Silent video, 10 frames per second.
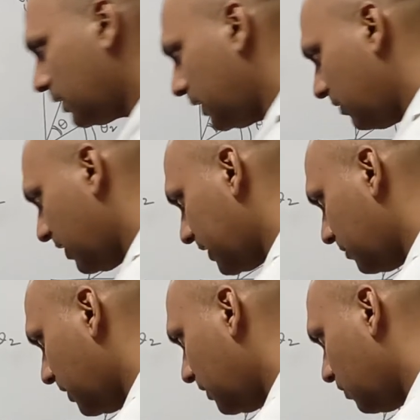divided
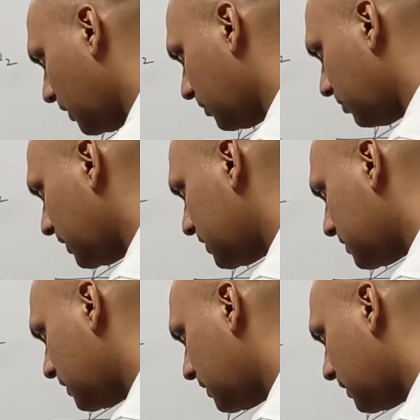by 1
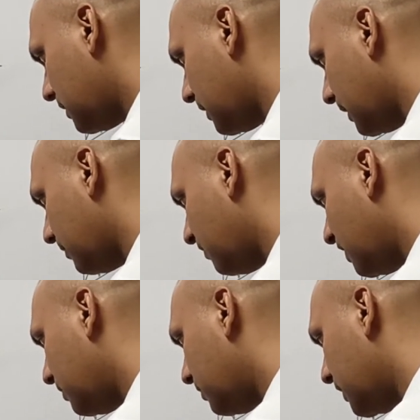plus
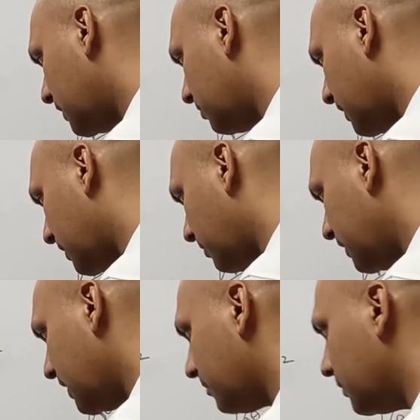m1 multiplied by
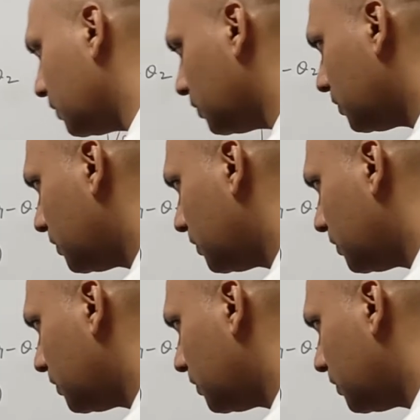m2.